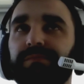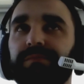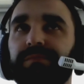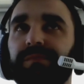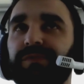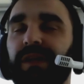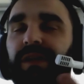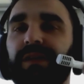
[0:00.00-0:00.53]

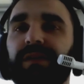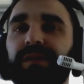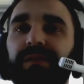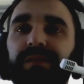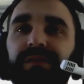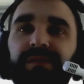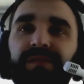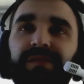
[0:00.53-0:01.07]

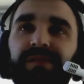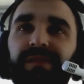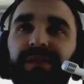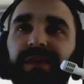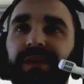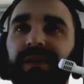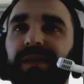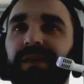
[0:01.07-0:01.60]
Jenkins,
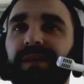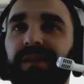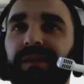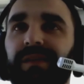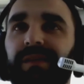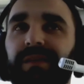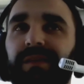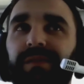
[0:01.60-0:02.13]

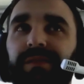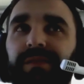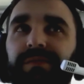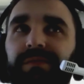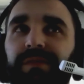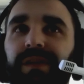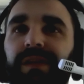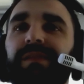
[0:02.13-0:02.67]

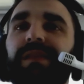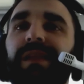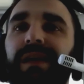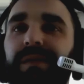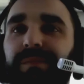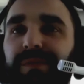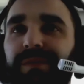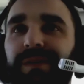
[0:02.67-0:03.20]

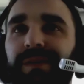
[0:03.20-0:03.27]
GitLab.